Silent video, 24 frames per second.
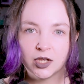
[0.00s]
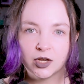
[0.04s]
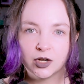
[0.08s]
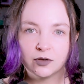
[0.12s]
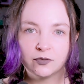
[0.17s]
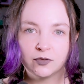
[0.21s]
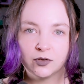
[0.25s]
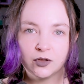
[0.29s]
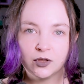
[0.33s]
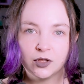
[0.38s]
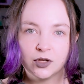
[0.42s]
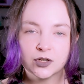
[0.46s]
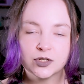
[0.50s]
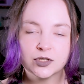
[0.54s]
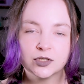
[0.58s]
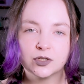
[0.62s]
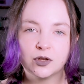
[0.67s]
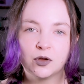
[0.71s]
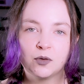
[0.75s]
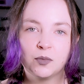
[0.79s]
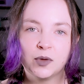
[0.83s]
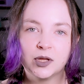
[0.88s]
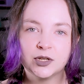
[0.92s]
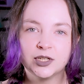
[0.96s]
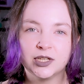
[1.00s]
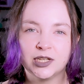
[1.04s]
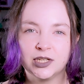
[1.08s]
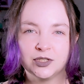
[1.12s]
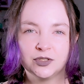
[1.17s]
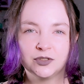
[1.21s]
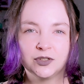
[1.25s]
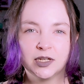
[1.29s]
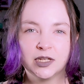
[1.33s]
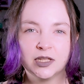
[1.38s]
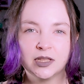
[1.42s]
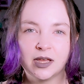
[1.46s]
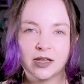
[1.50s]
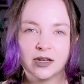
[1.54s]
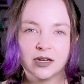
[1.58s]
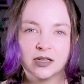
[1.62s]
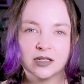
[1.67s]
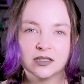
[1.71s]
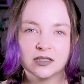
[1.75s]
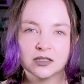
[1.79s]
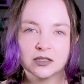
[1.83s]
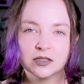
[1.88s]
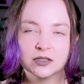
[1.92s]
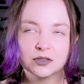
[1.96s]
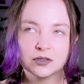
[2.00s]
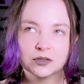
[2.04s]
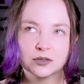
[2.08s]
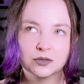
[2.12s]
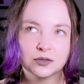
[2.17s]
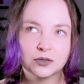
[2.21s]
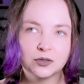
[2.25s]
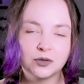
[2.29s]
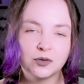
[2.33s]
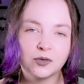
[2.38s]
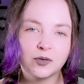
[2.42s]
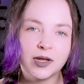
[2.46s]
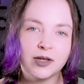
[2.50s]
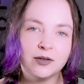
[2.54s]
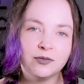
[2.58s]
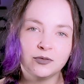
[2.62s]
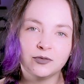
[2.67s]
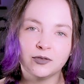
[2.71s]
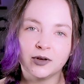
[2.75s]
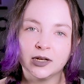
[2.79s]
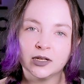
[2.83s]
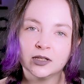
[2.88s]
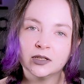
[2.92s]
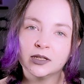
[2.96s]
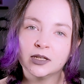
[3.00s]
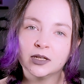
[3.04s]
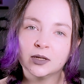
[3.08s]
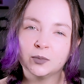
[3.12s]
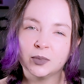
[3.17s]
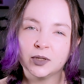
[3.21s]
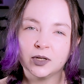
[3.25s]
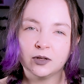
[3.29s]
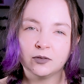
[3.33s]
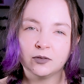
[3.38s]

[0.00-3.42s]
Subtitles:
It overlooks so much history that it's quite frankly a bit